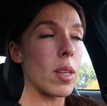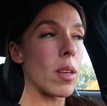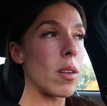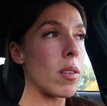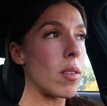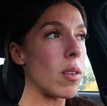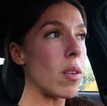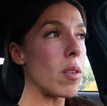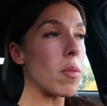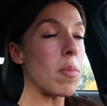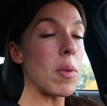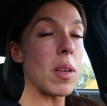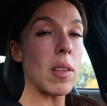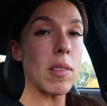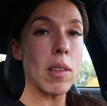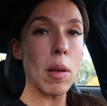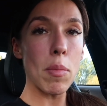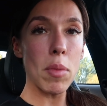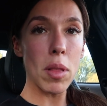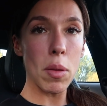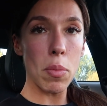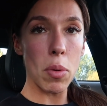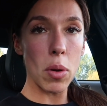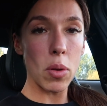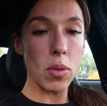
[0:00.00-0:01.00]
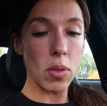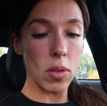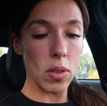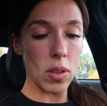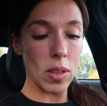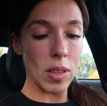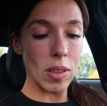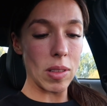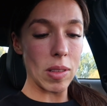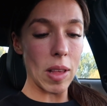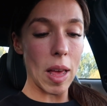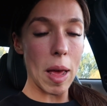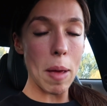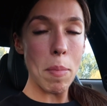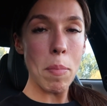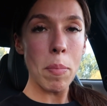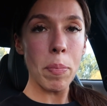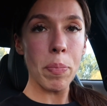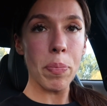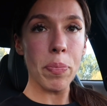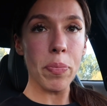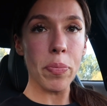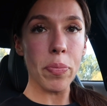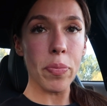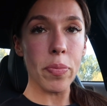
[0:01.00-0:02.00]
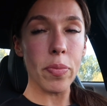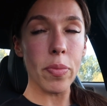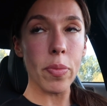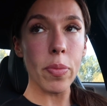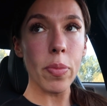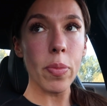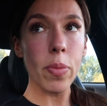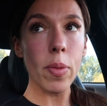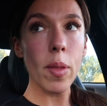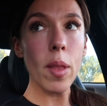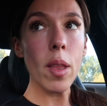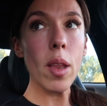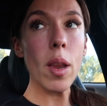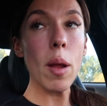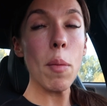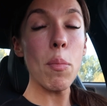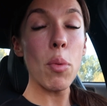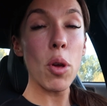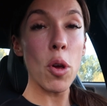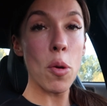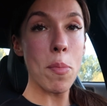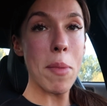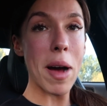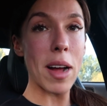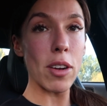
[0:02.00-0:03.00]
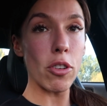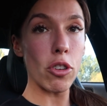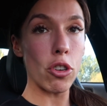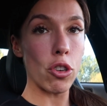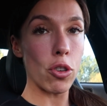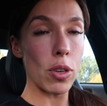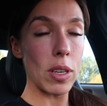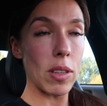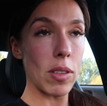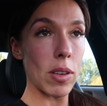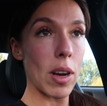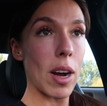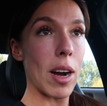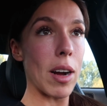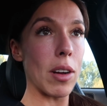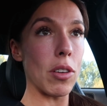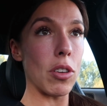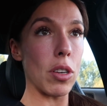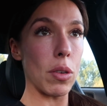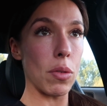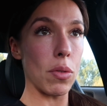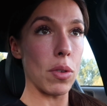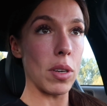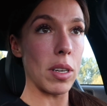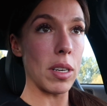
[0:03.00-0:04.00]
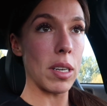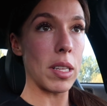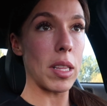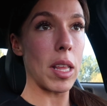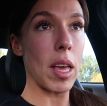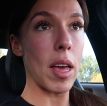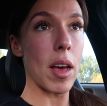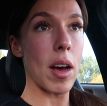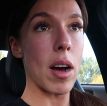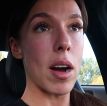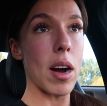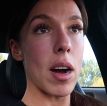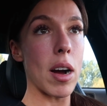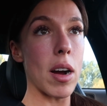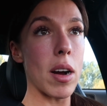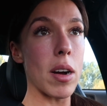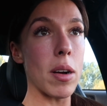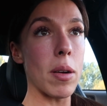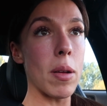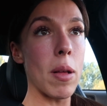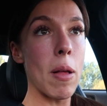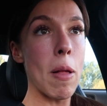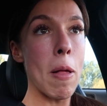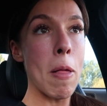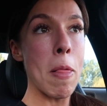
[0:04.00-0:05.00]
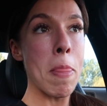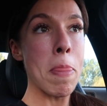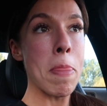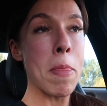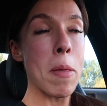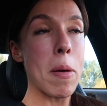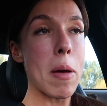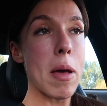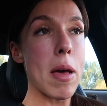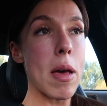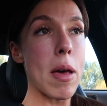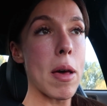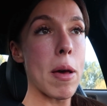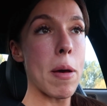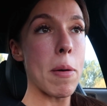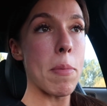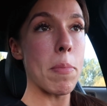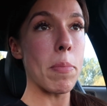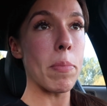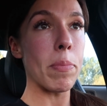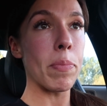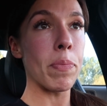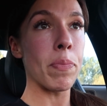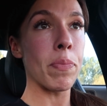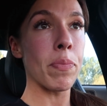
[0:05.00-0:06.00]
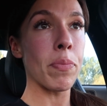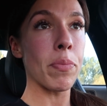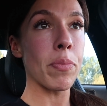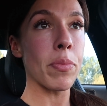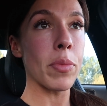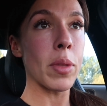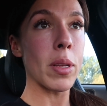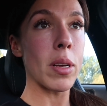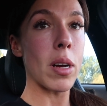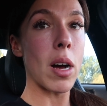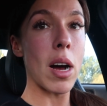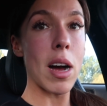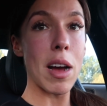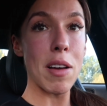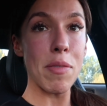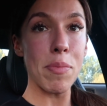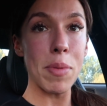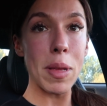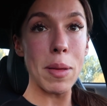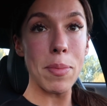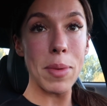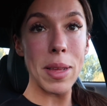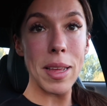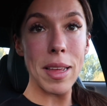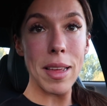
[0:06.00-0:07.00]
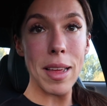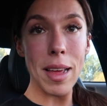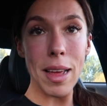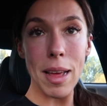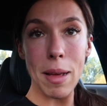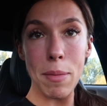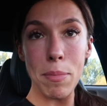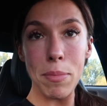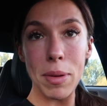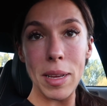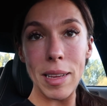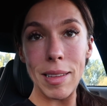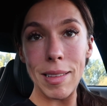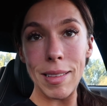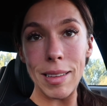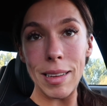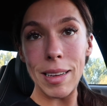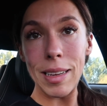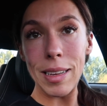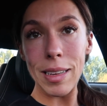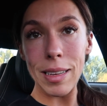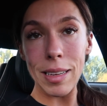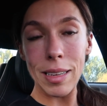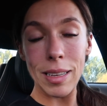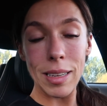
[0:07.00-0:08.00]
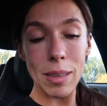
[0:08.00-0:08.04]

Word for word: excuse me, some of the poses are the same, but your mandatories are different. They are um, IFBB, NPC